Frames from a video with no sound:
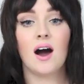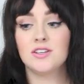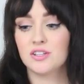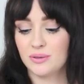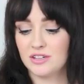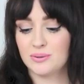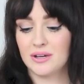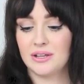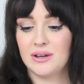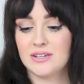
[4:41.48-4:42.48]
I just wanted to
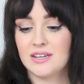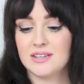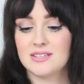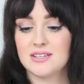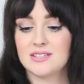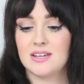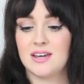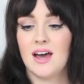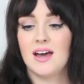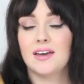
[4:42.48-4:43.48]
include it. This is
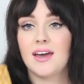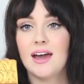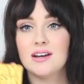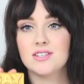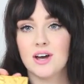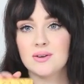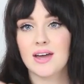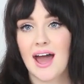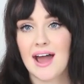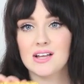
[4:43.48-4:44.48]
the Gay is
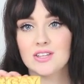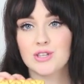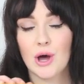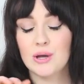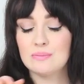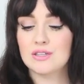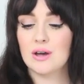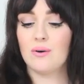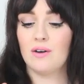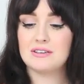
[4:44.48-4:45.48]
Okay soap.
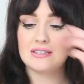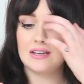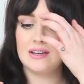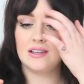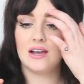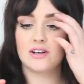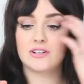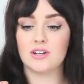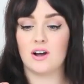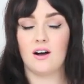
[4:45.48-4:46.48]
So obviously
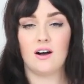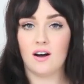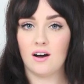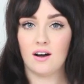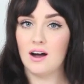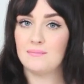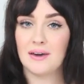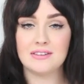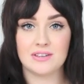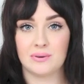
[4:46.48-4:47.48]
Lush are
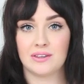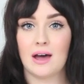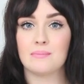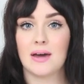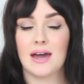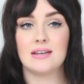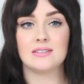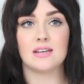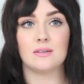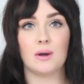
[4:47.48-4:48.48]
amazing with
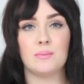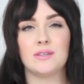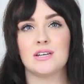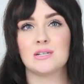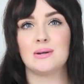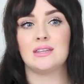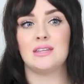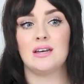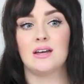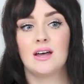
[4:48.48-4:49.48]
campaigns. At the moment they're doing
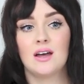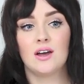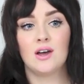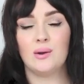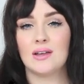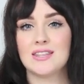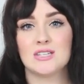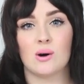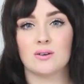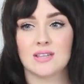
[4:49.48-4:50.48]
the Who Let the
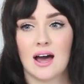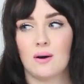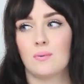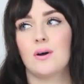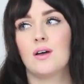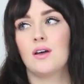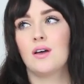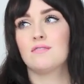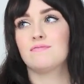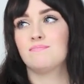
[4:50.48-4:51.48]
Dogs Out,
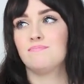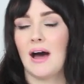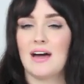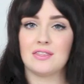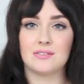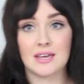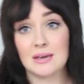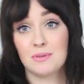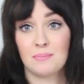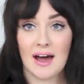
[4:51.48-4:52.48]
ban,
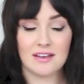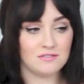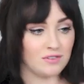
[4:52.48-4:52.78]
keep the ban,